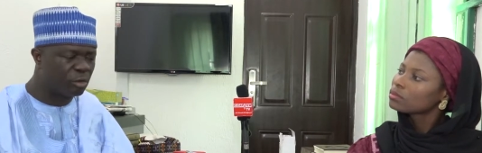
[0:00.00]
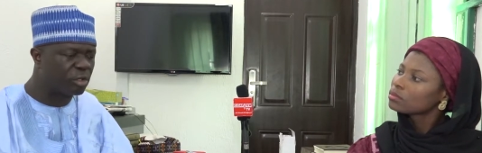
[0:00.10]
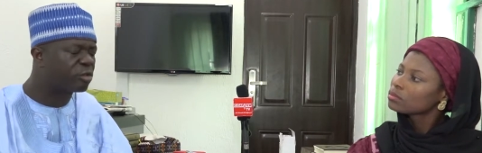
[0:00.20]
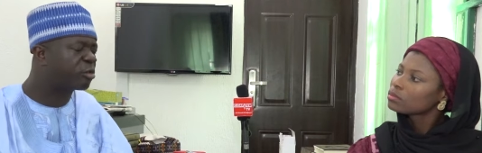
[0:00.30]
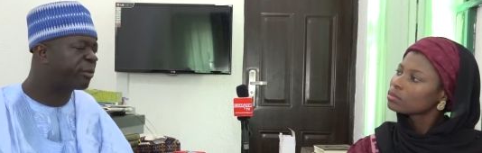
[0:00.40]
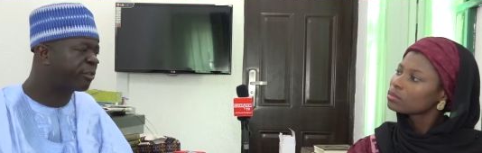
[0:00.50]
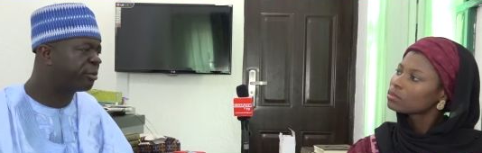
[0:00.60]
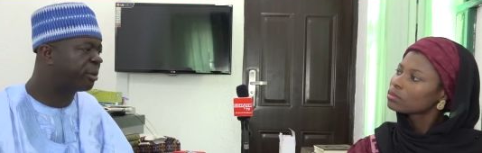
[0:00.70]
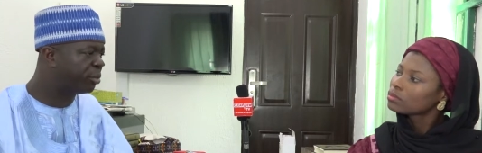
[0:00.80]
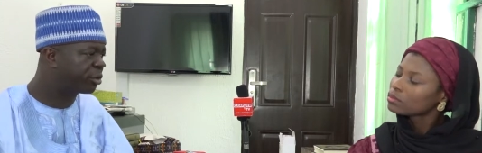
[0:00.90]
Speaker 1: use it to
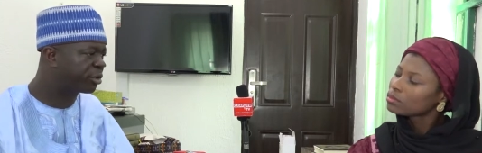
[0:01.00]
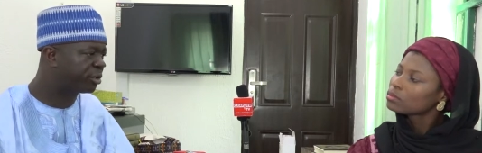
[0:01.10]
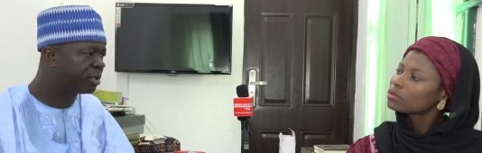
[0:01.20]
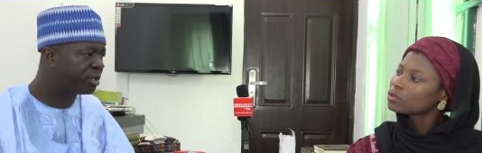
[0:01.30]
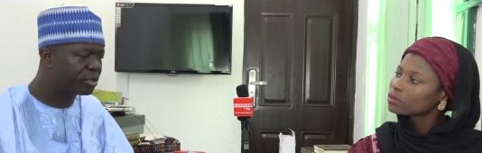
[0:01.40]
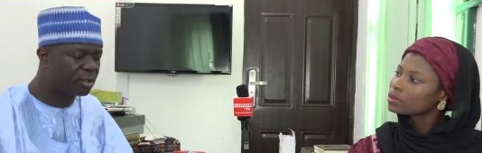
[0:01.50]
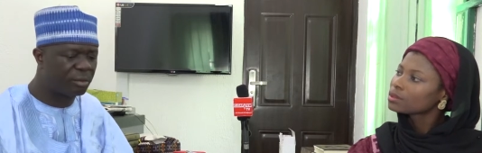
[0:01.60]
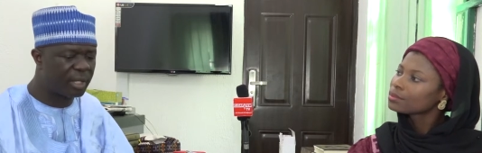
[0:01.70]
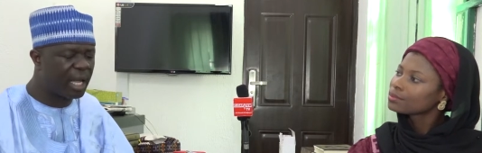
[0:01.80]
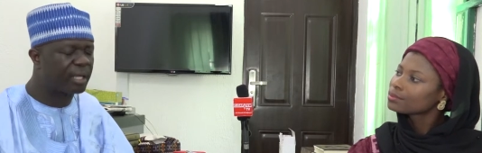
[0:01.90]
perform ablution. Okay. So
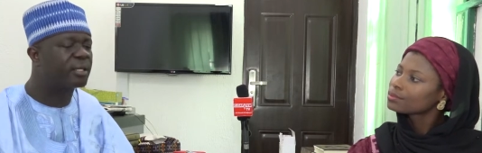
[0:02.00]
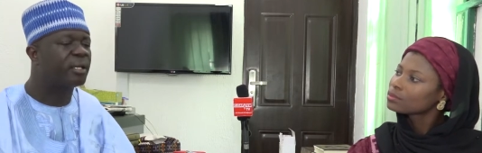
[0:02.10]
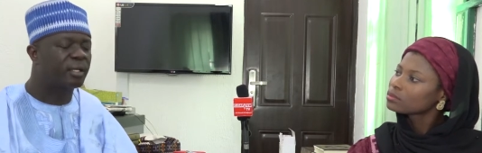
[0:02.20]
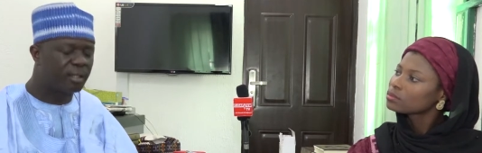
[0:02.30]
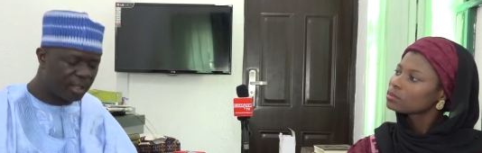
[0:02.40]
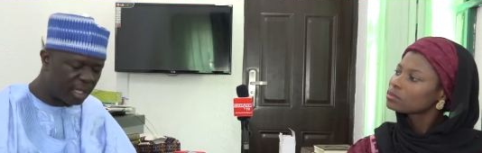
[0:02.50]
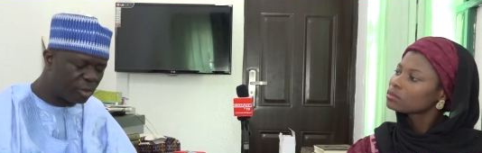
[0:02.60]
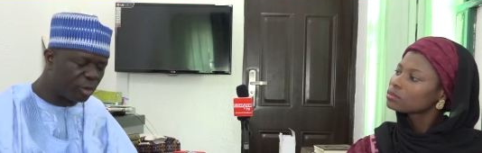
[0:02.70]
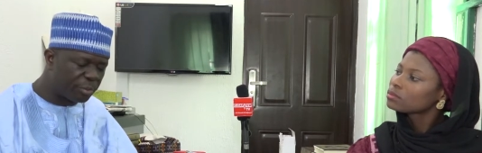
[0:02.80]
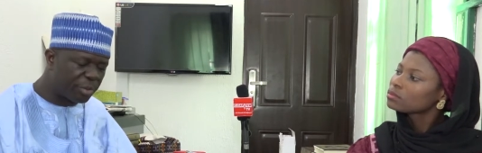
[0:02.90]
with that, then
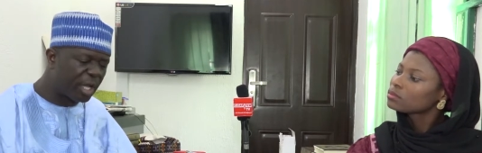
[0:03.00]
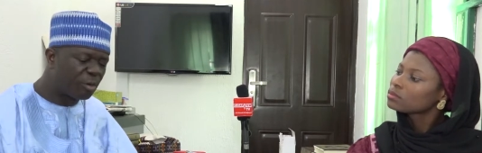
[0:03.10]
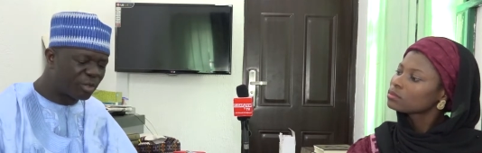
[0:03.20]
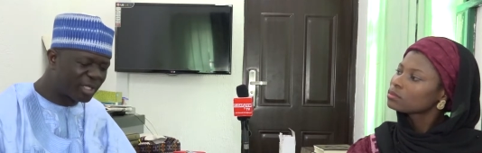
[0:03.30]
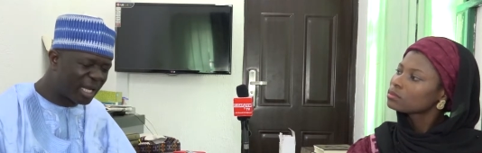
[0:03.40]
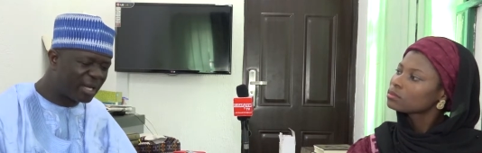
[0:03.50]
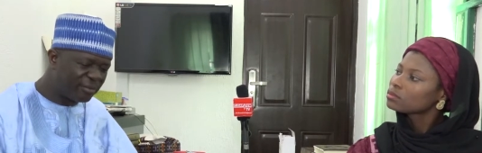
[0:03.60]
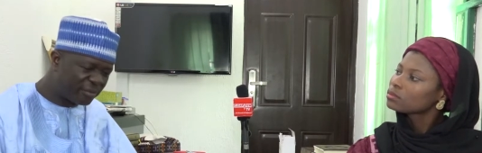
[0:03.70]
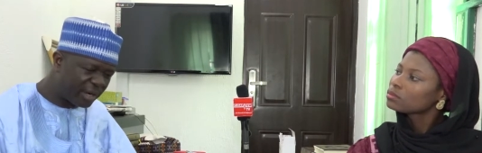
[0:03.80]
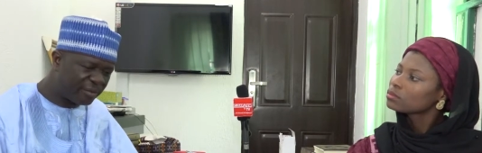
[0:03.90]
your prayer will
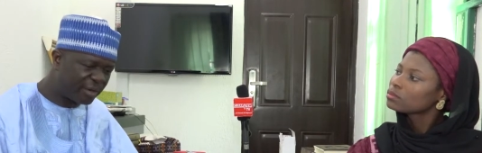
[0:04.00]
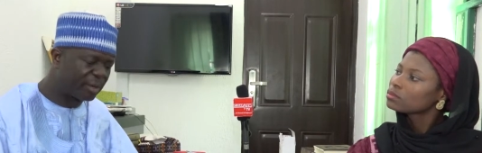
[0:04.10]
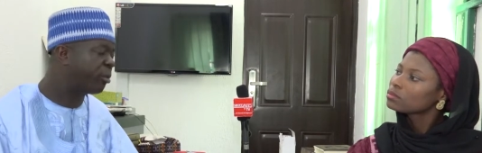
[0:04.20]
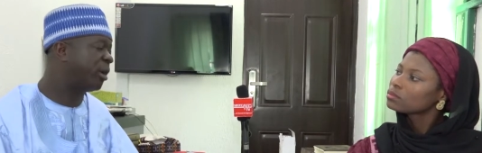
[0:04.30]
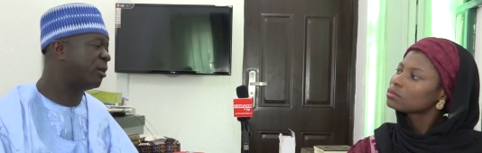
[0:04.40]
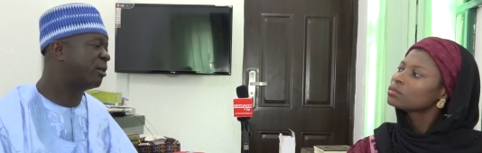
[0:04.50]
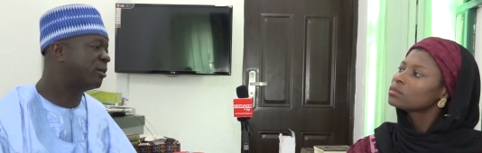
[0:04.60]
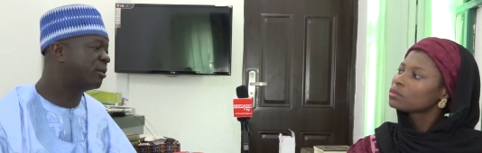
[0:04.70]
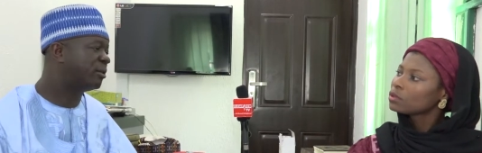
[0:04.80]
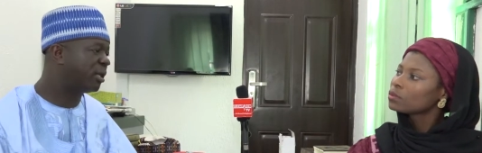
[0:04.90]
stand very, very well.
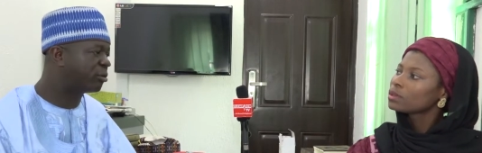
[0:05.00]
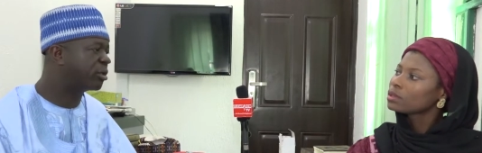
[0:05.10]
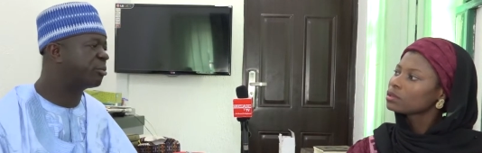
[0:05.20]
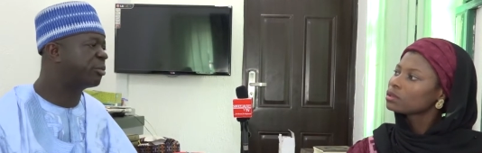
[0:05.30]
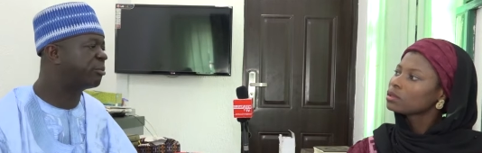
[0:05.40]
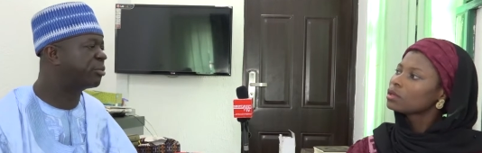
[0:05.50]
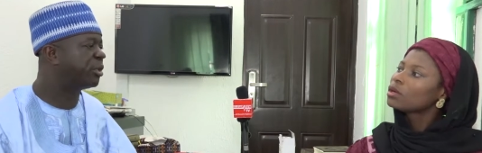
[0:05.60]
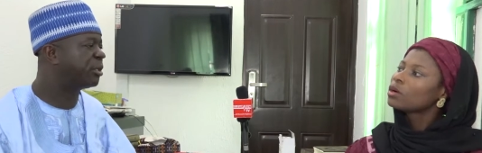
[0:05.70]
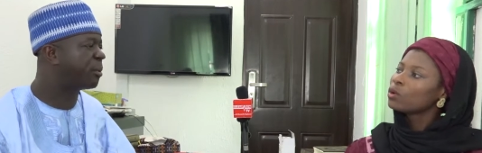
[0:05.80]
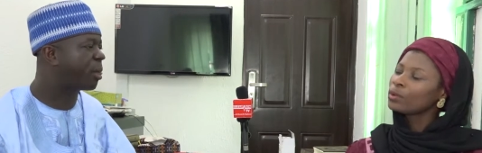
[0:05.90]
Then you keep on praying.
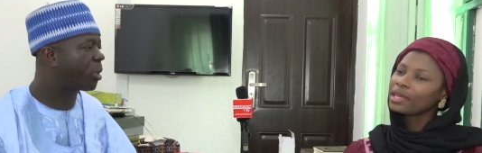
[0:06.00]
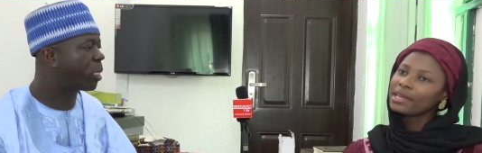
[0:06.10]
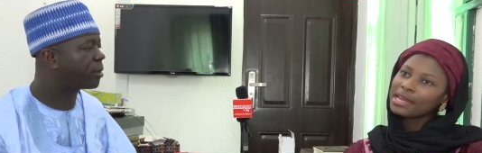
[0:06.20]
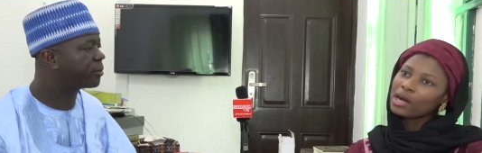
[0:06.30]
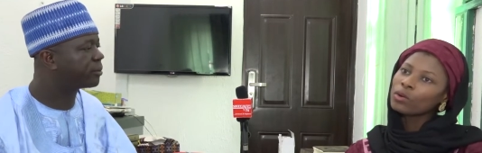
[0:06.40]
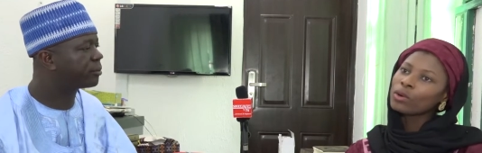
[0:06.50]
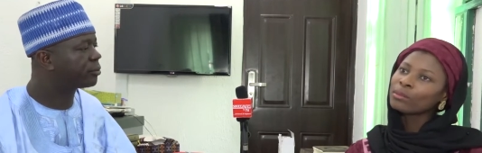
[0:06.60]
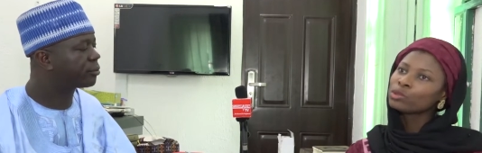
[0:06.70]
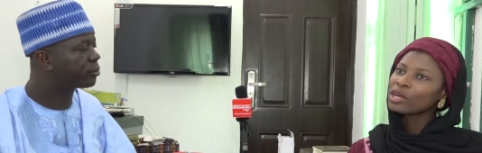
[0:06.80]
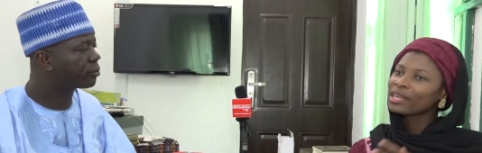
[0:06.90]
Speaker 2: Okay, now
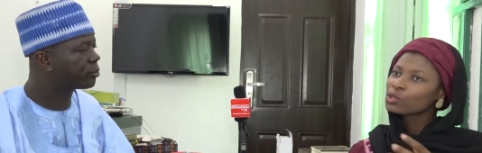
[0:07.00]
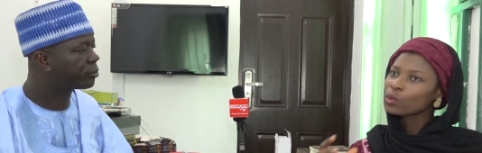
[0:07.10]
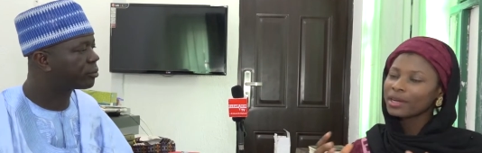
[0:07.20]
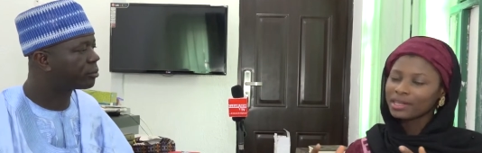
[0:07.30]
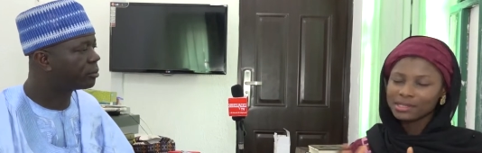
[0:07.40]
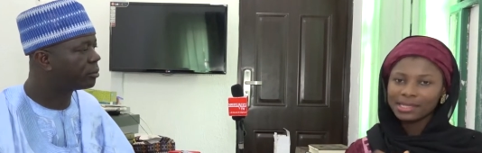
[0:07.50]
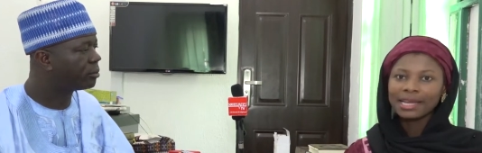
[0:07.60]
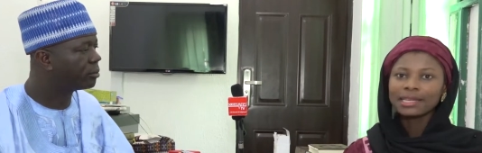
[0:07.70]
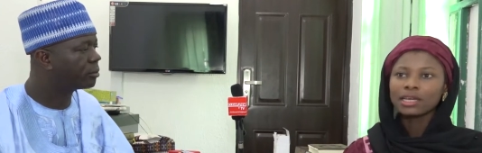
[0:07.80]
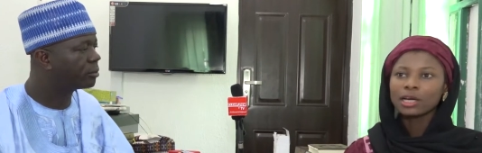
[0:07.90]
I'm trying to
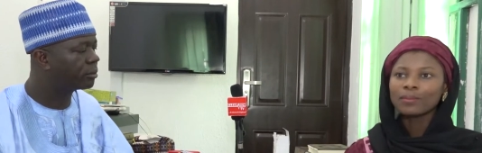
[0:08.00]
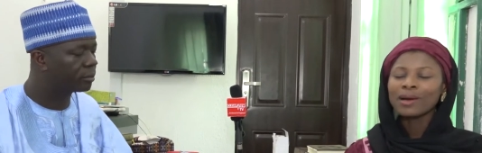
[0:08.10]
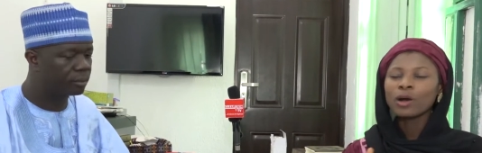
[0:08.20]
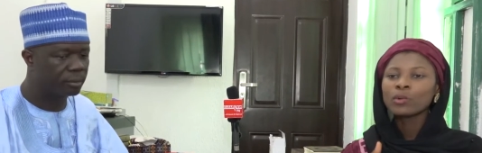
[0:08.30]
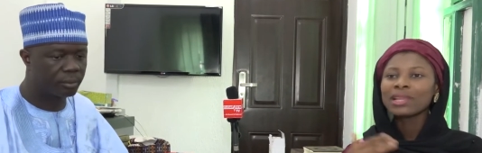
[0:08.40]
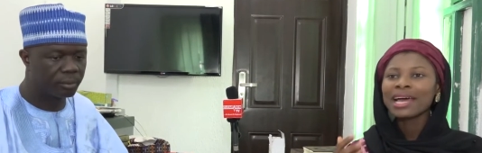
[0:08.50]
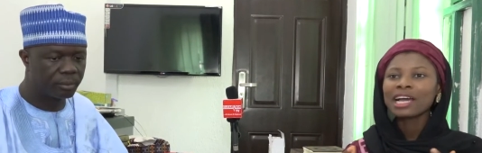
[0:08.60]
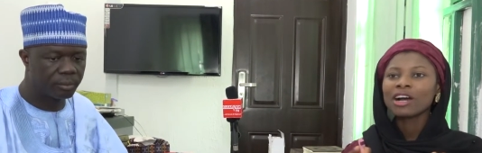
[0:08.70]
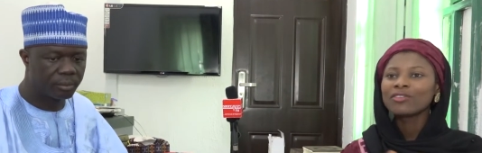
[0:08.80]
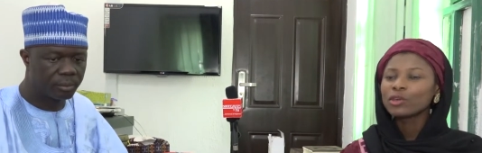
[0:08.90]
understand. Um, I would
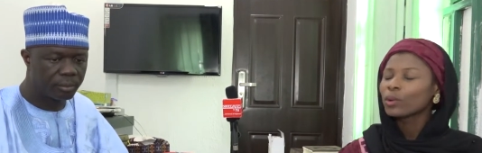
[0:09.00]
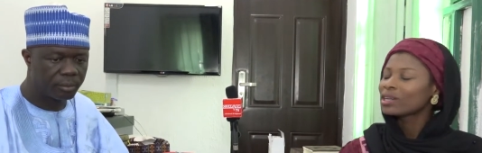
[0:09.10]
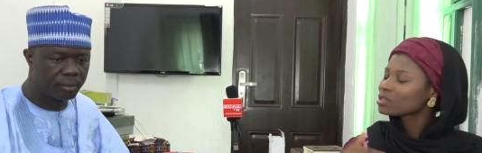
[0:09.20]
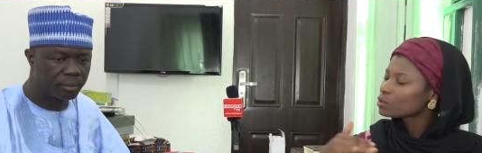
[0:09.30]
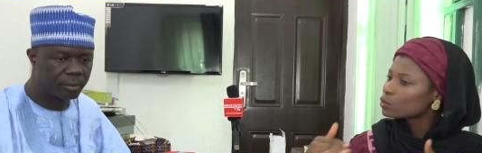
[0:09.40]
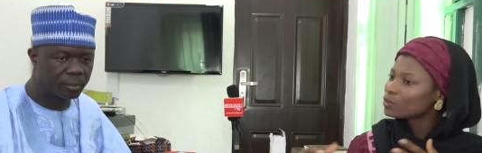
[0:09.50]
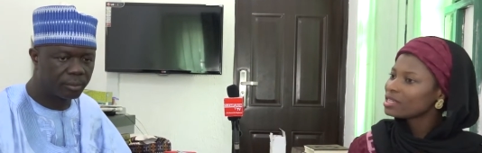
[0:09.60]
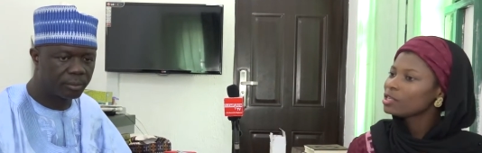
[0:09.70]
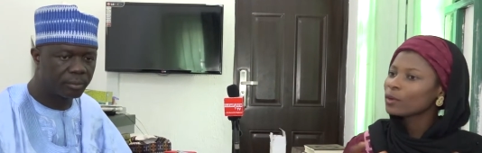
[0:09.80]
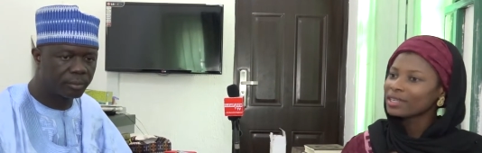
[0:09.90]
like our viewers to
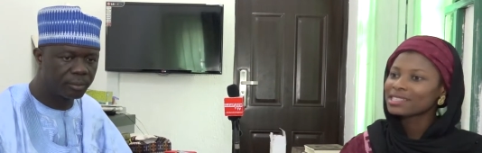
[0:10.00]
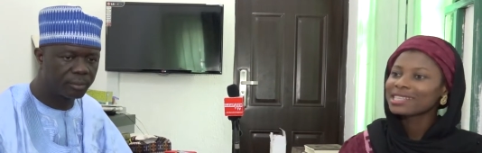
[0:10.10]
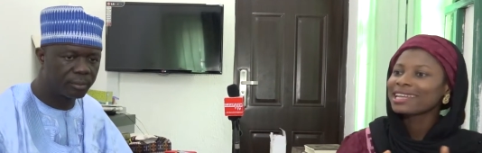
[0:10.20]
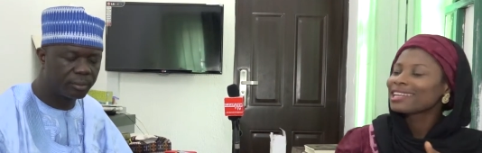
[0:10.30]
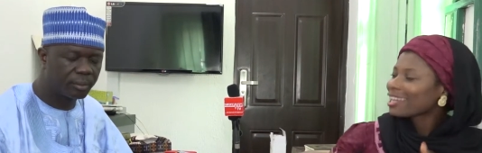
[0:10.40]
really understand